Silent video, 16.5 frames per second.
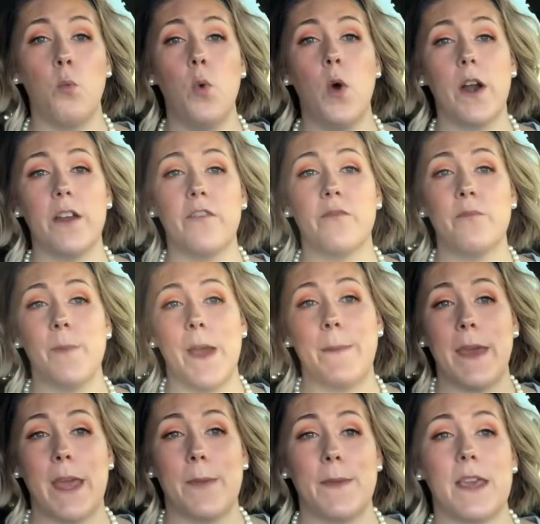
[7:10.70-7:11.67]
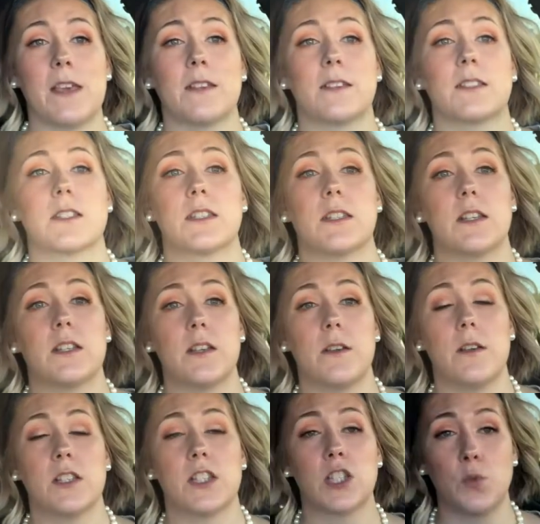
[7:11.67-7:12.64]
one of my baby's
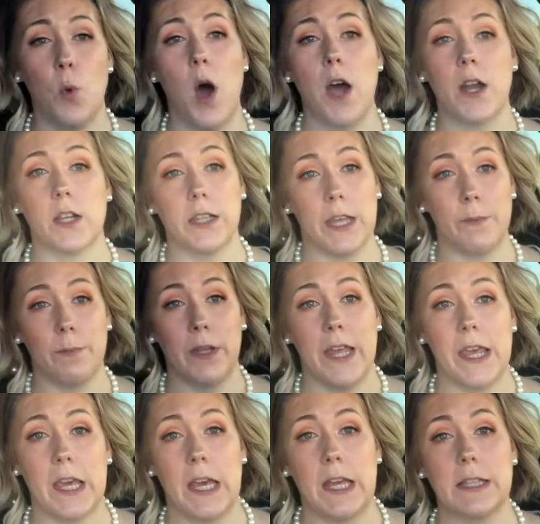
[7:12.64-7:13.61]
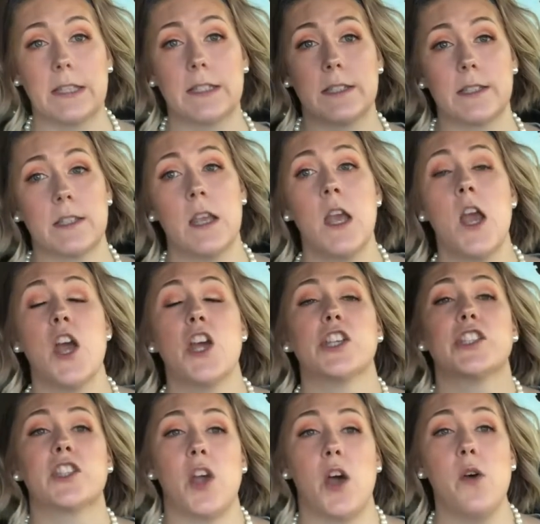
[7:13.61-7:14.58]
swaddling blankets
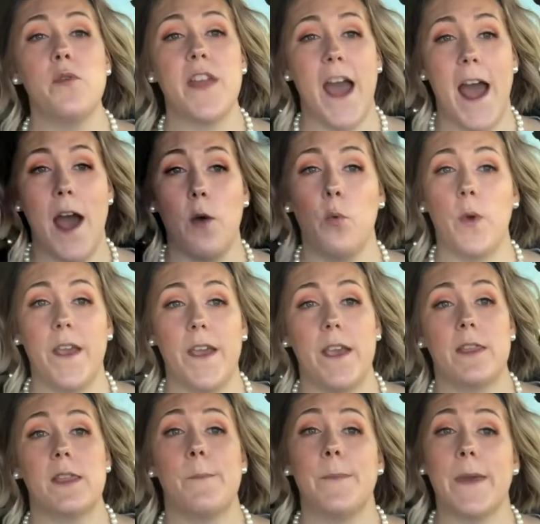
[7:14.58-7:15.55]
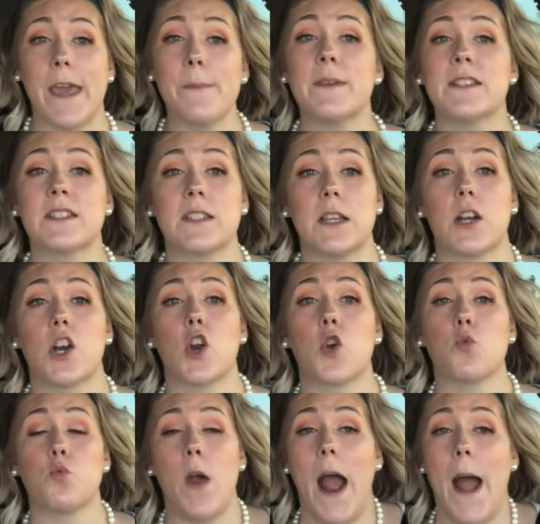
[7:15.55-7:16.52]
so that when the
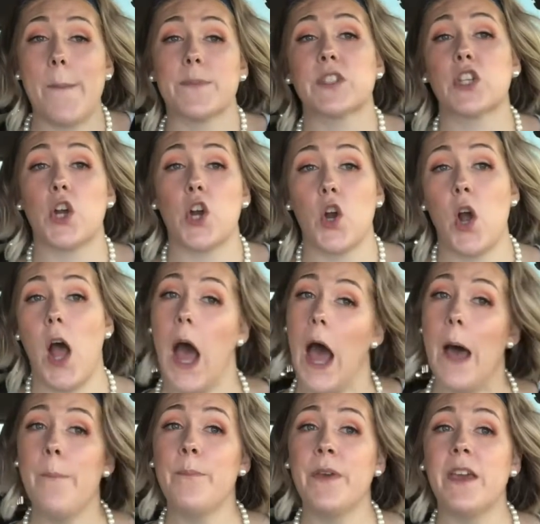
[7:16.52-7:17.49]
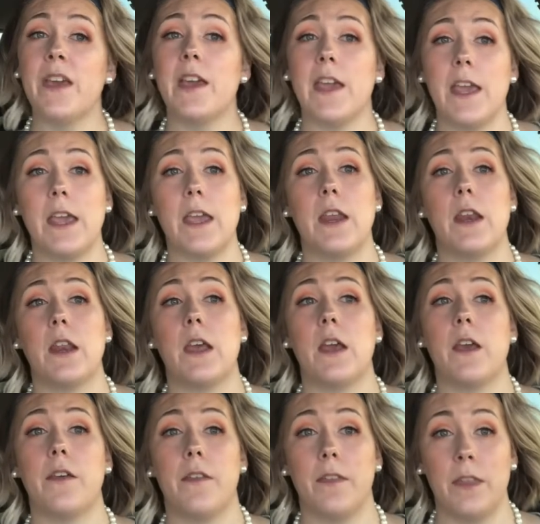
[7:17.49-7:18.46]
babysitter wraps her up
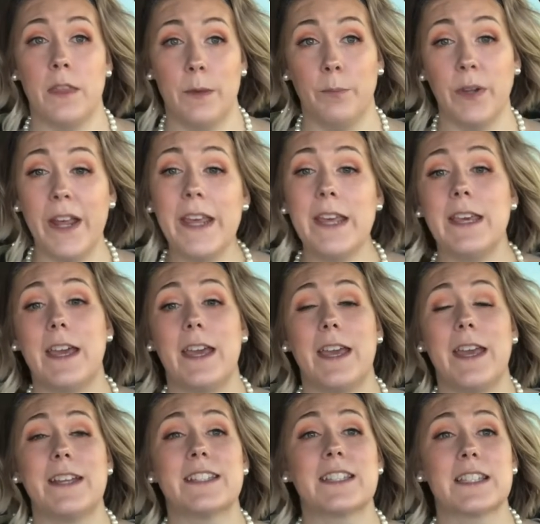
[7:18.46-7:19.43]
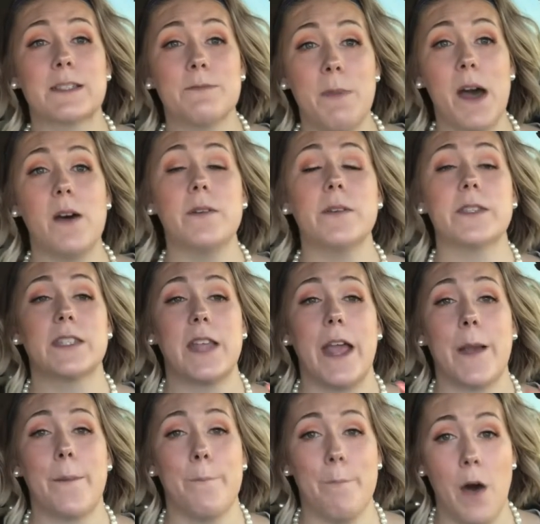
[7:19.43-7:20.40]
in the blanket, it smells
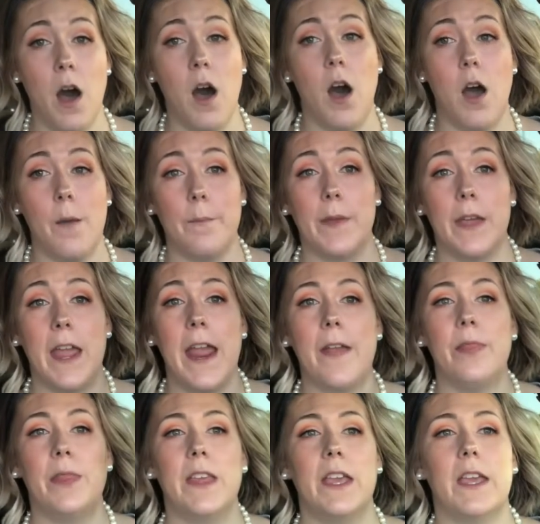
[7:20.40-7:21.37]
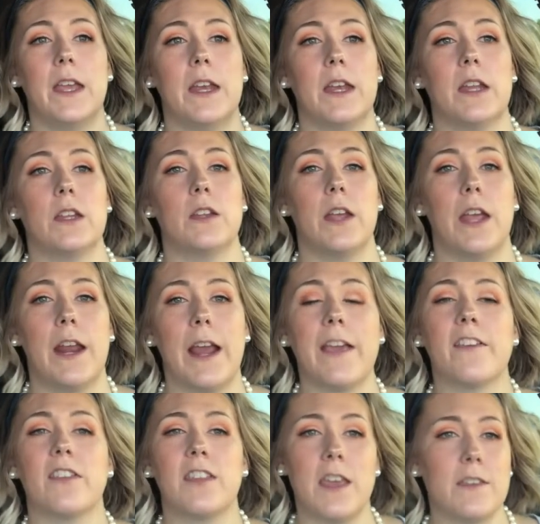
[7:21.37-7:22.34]
like mom. And I
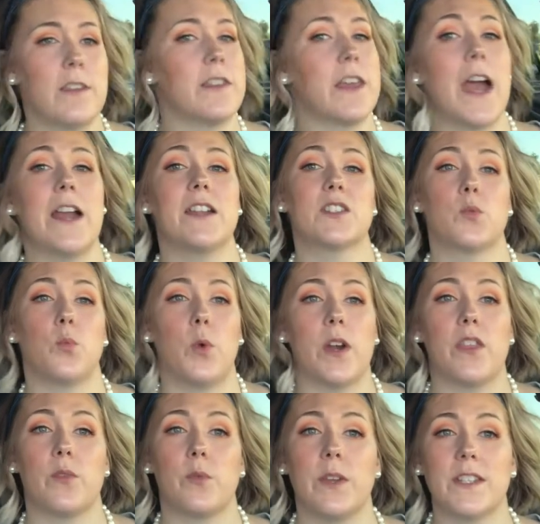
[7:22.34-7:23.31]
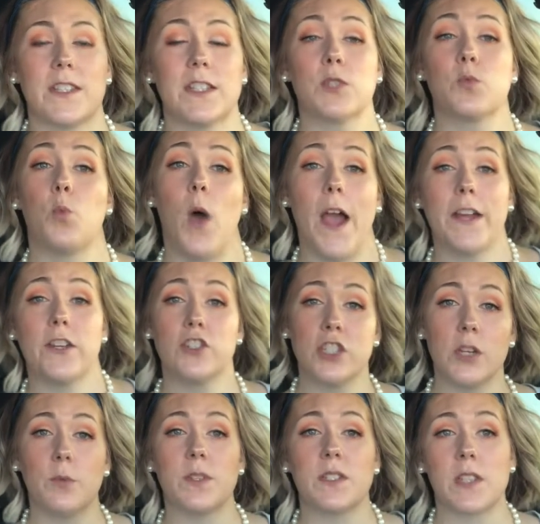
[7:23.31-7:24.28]
think that is one of the reasons why
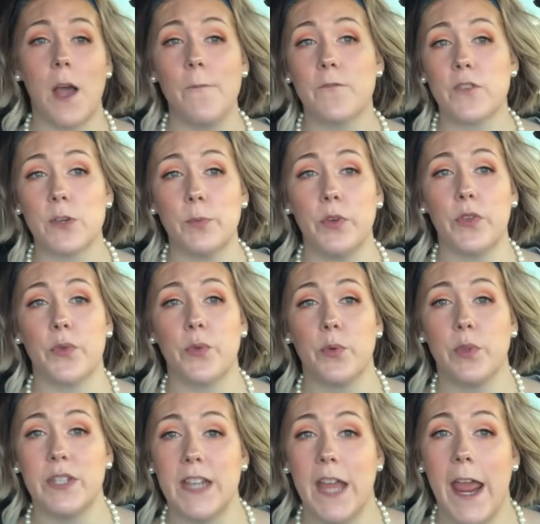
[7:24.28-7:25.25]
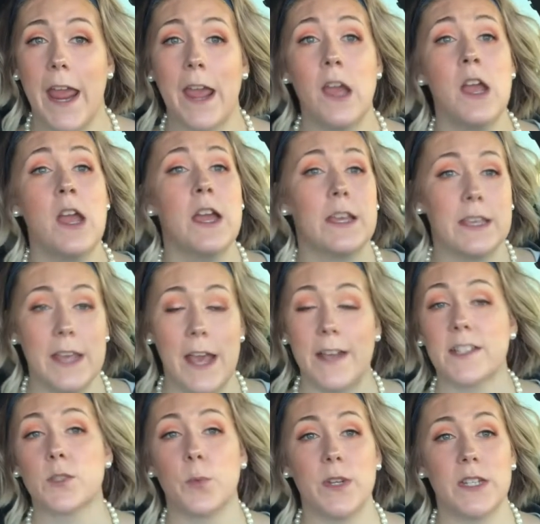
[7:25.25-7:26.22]
she was comfortable through the day.
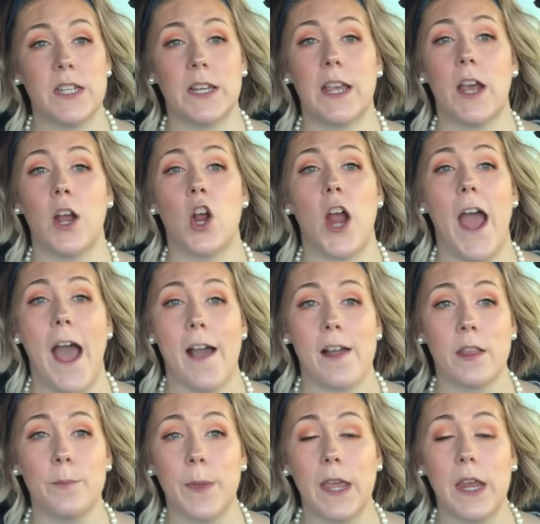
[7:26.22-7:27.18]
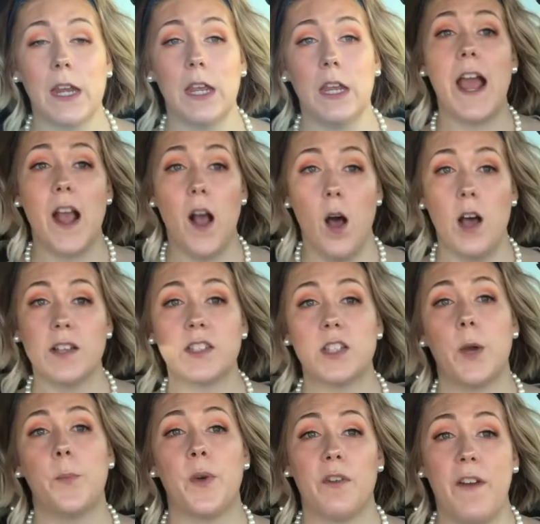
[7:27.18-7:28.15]
Yes, we did get her acclimated. I
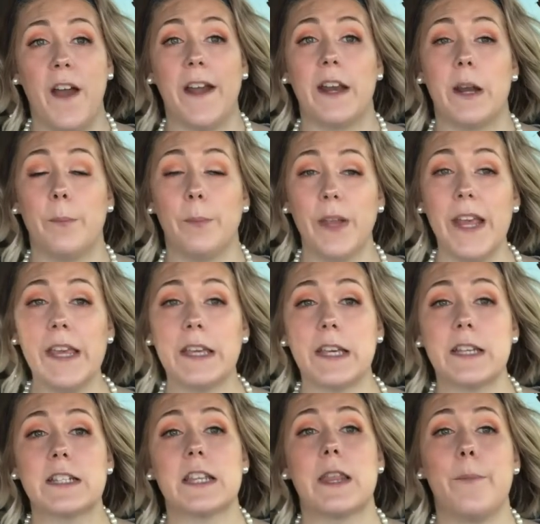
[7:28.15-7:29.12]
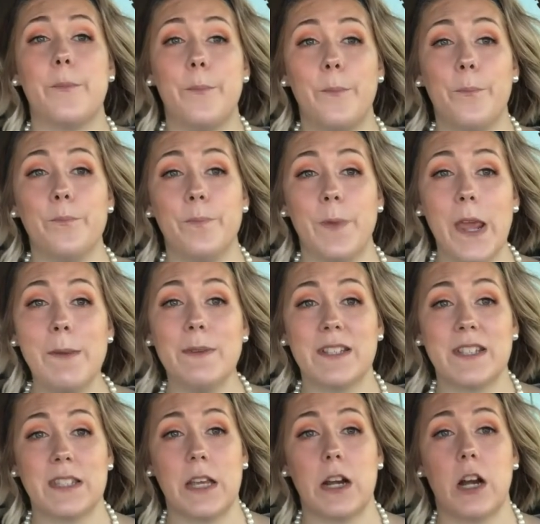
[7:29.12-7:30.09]
also provided a blanket to the
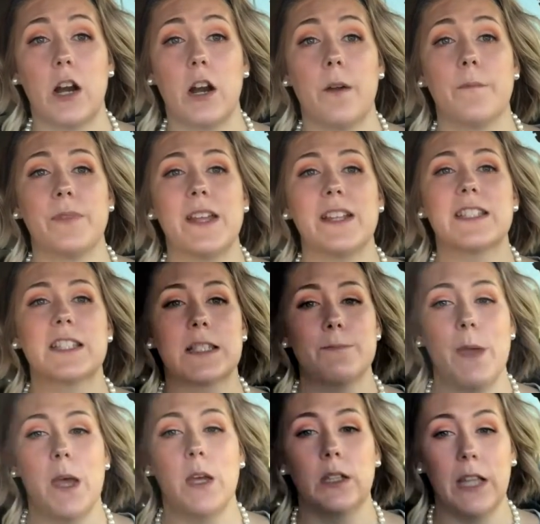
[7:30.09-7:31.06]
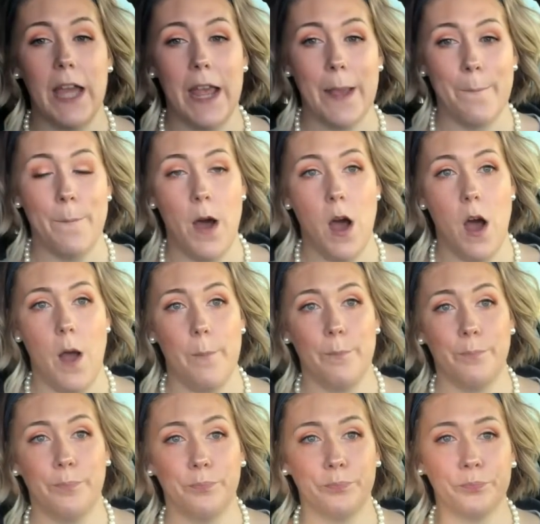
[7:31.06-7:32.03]
babysitter that smelled like
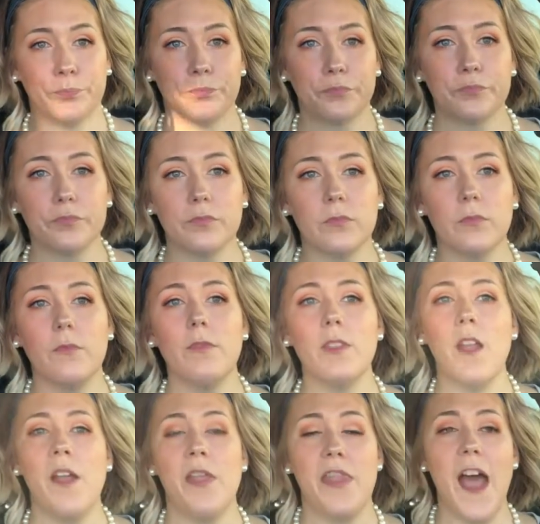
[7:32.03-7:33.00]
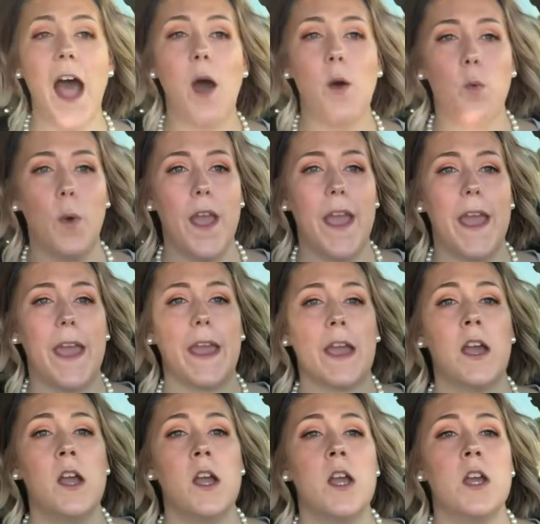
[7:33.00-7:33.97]
mom. That
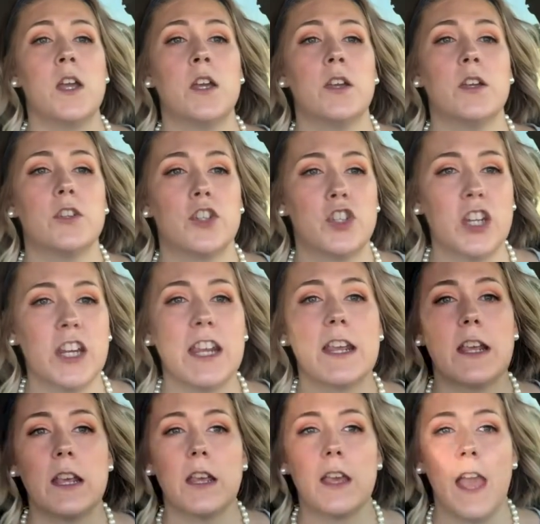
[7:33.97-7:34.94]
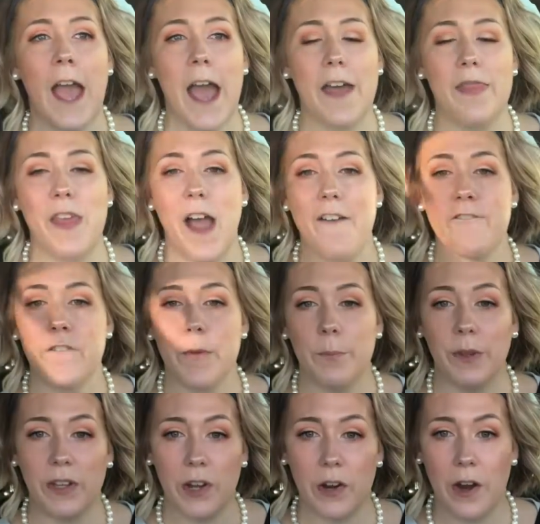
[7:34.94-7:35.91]
way she had that
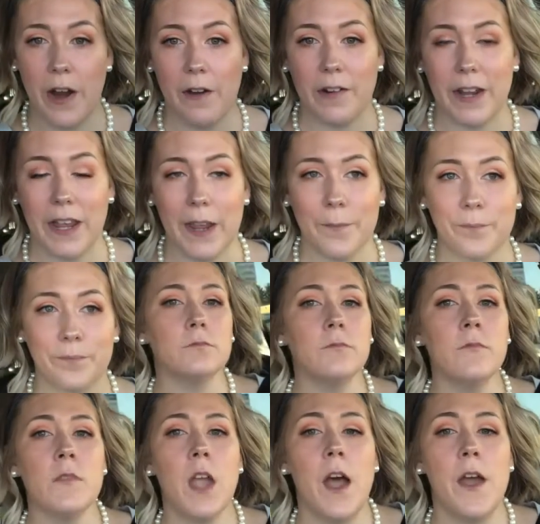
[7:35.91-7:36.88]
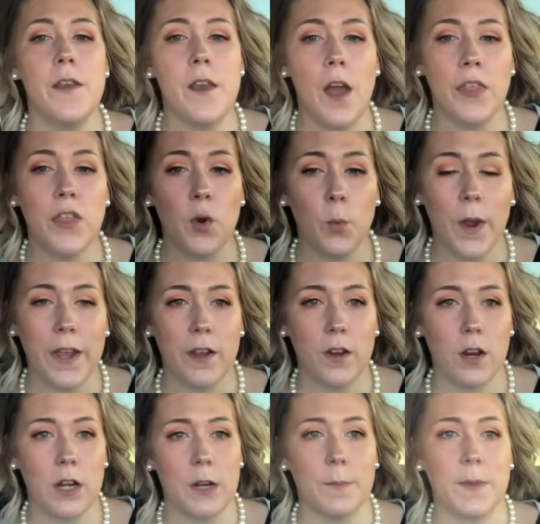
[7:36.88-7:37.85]
familiarity. Another way
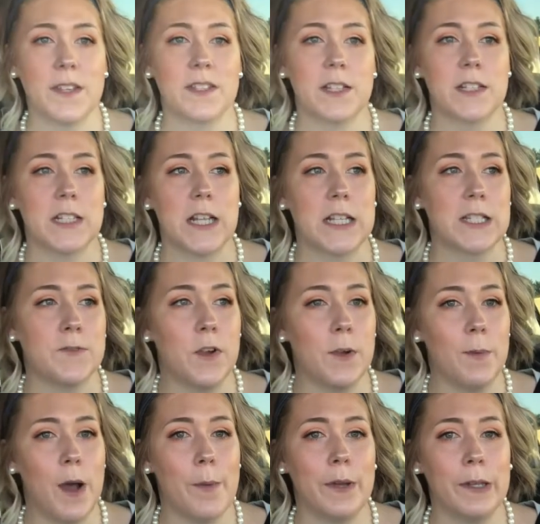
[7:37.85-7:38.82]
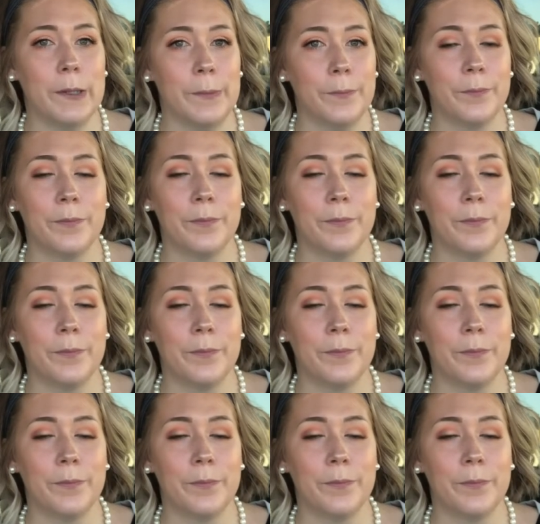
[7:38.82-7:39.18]
you're gonna be successful, mama,